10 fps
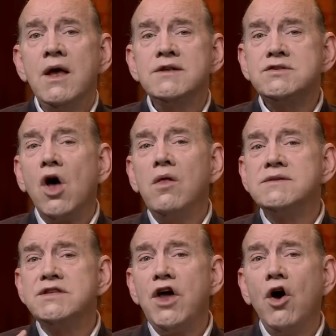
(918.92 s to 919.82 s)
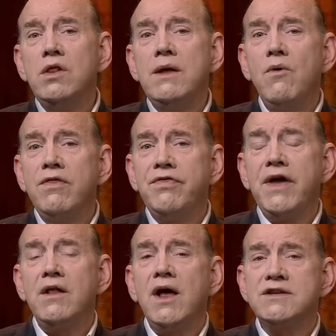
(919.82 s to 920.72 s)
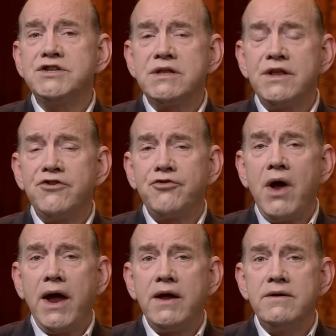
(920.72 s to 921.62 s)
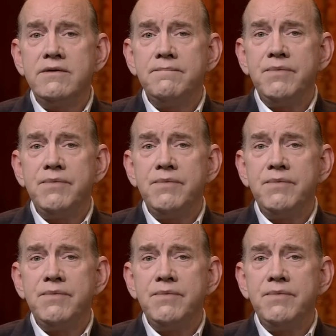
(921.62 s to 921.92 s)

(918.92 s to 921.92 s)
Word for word: Saul is the only one theologically trained,